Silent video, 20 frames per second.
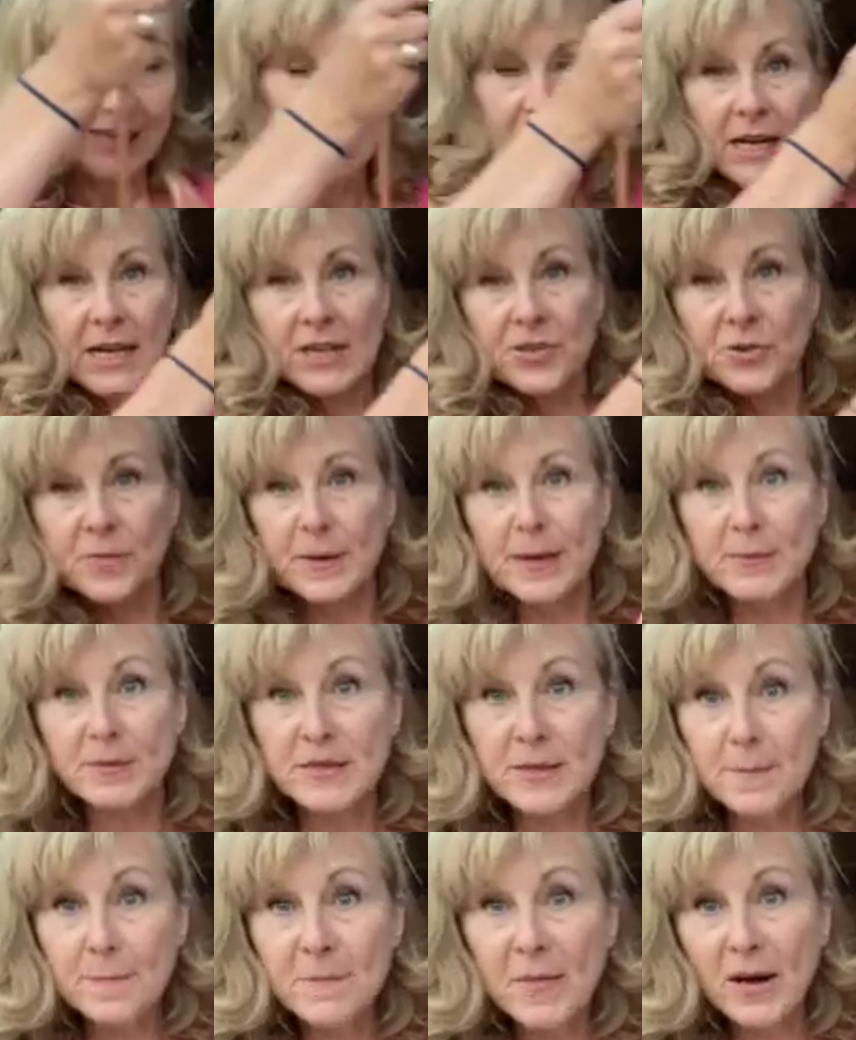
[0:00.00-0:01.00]
and you'll be able
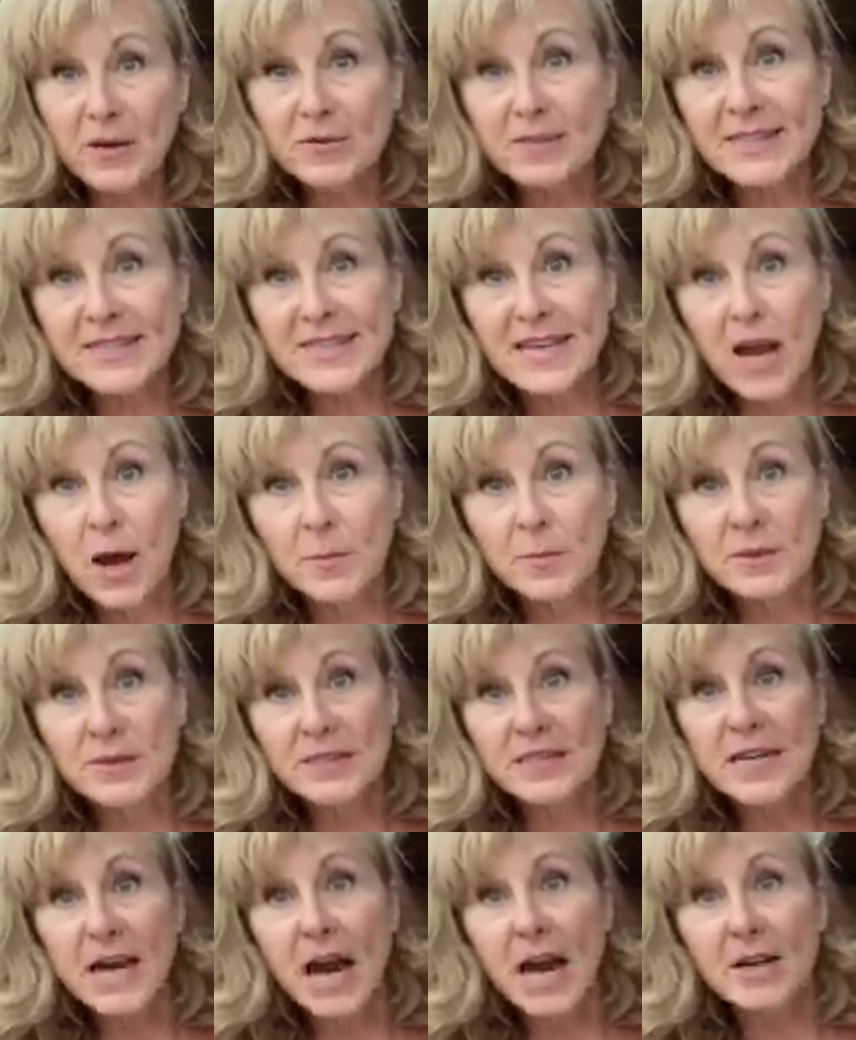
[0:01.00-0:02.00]
to bounce it up and
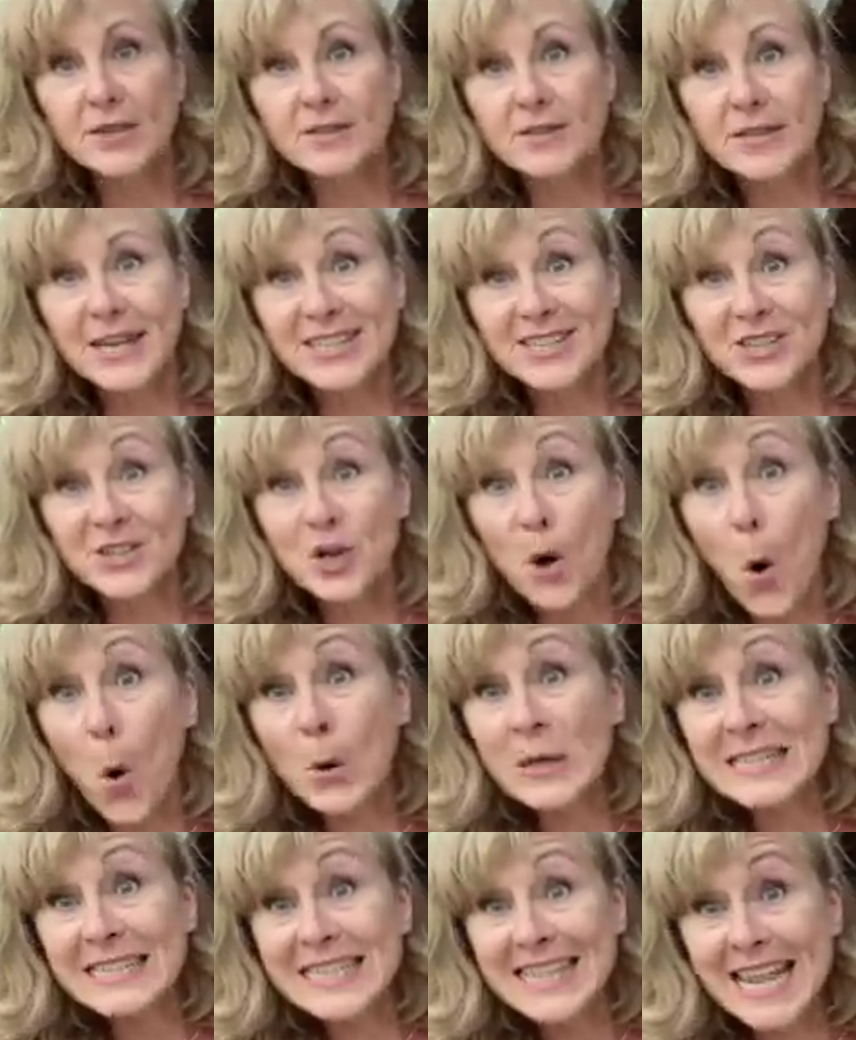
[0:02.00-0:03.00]
down as you go
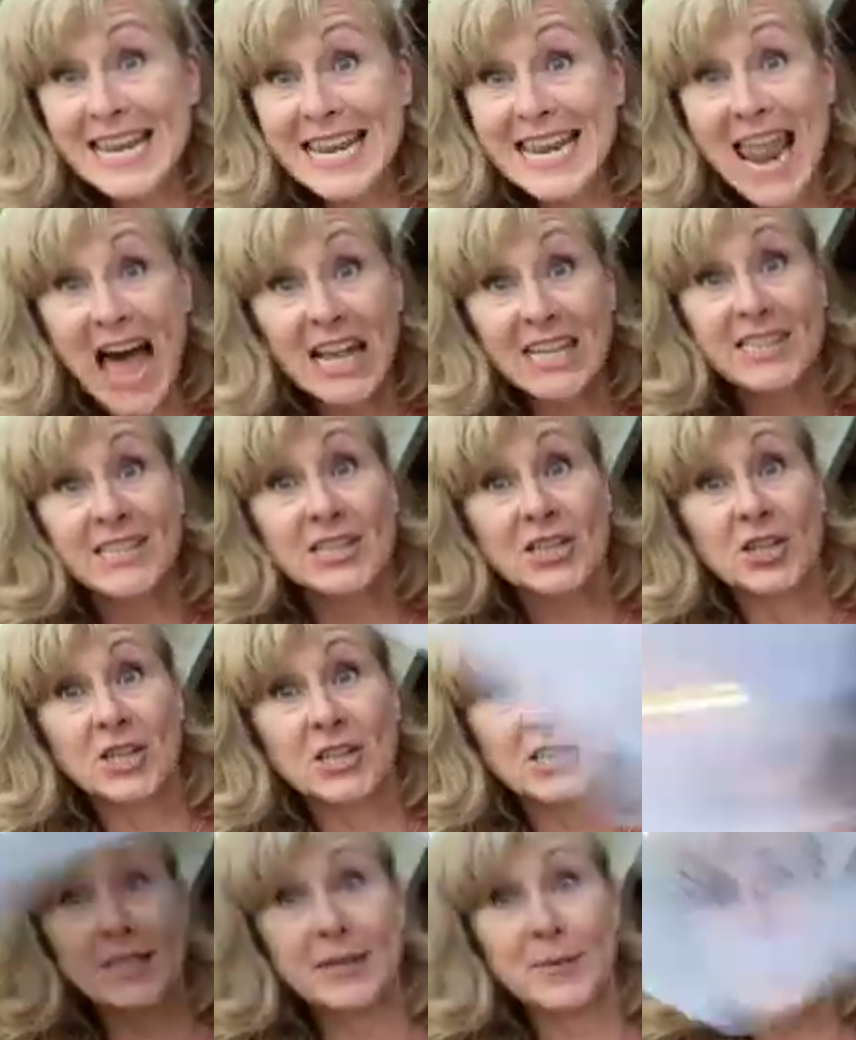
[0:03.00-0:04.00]
into the
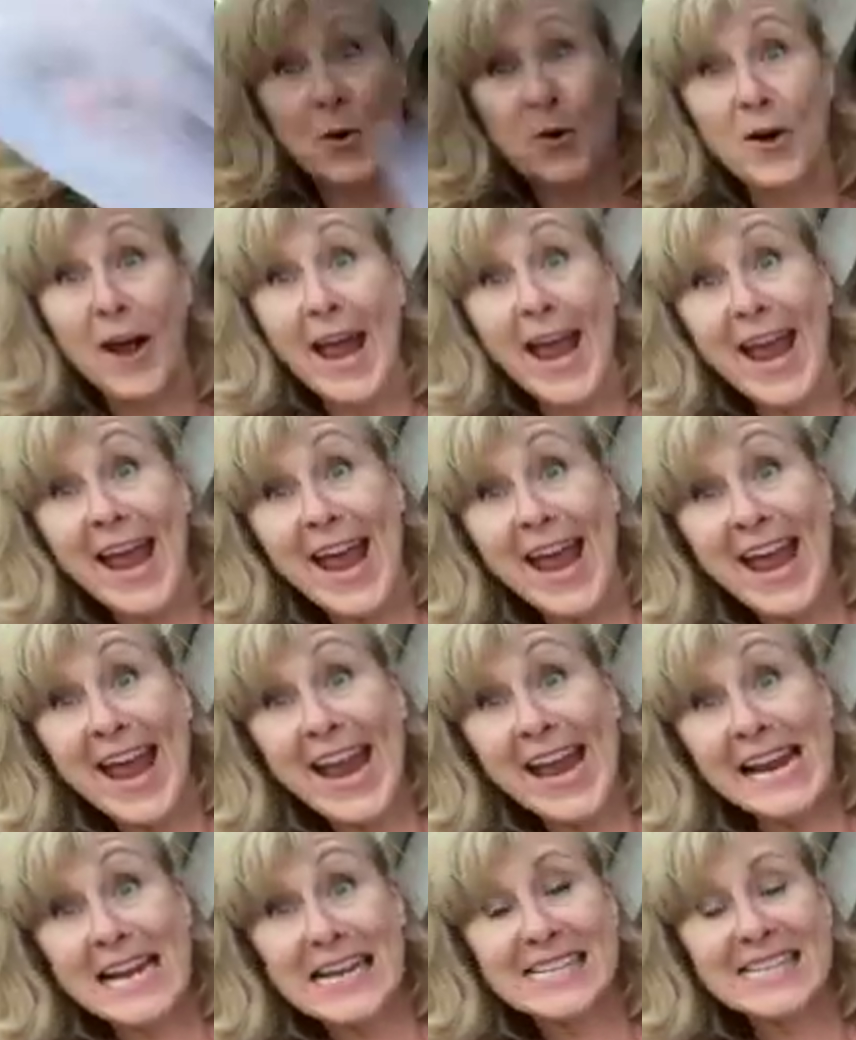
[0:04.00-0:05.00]
lantern
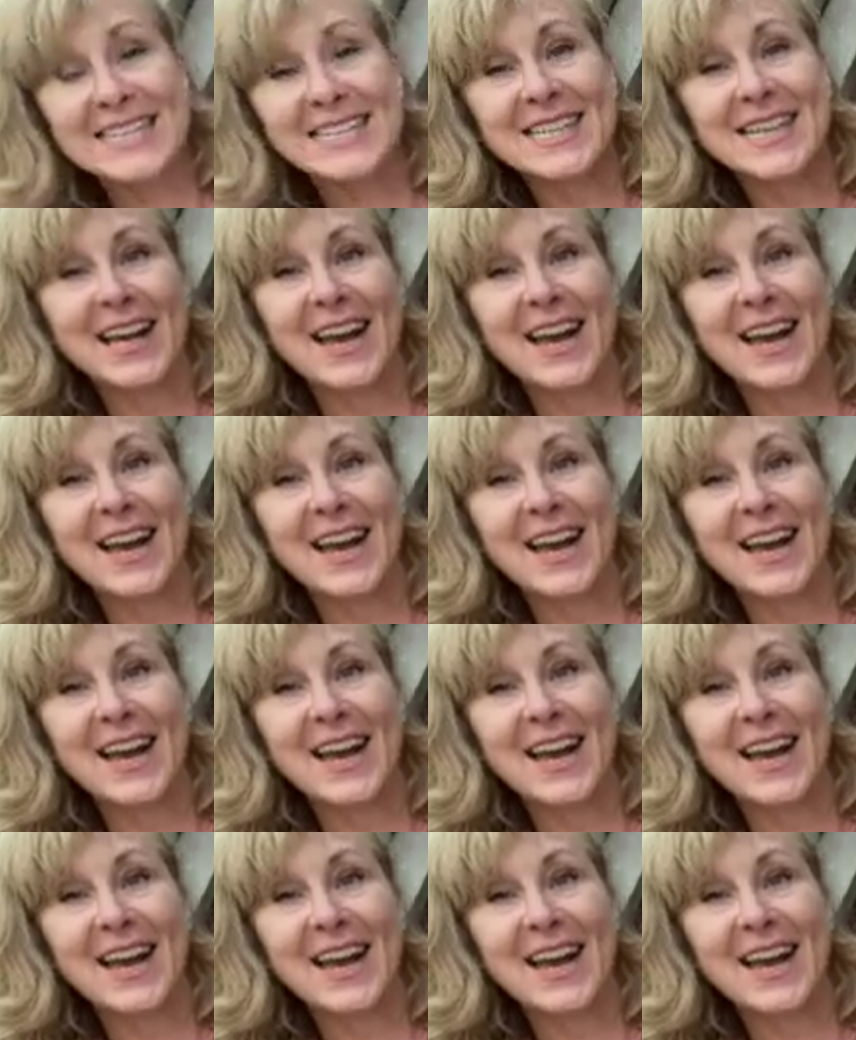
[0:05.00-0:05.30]
parade.